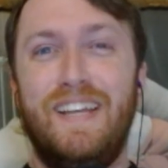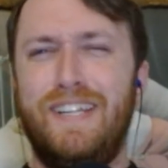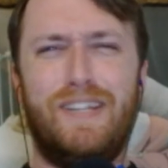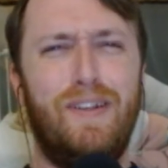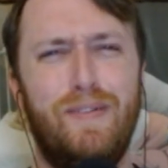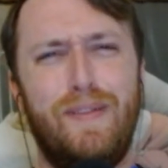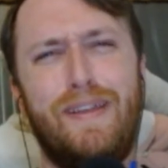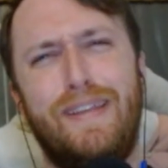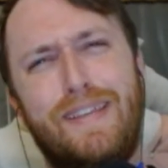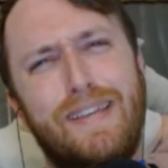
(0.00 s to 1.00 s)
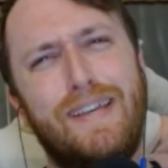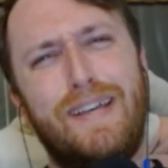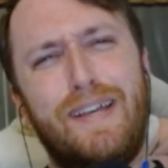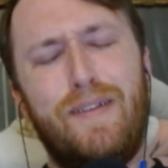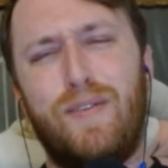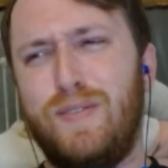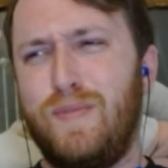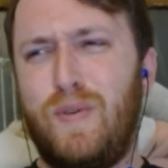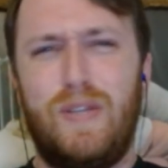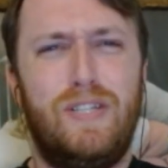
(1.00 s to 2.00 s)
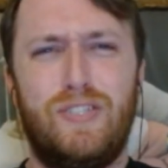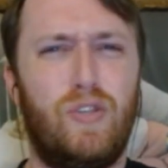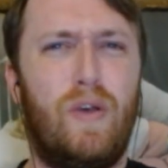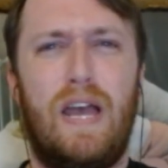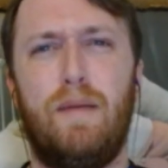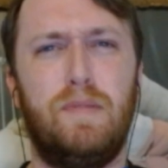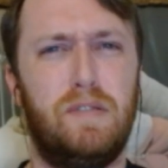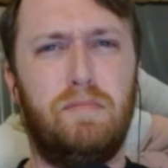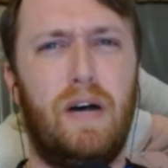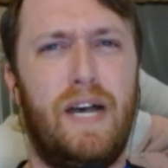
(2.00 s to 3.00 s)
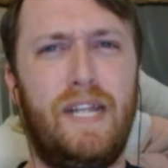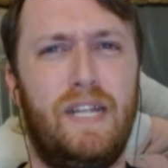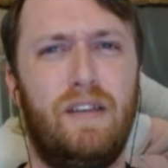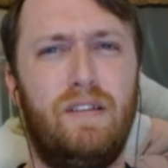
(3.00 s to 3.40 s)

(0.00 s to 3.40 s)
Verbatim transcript: you know, like, first of all, he just so happened to buy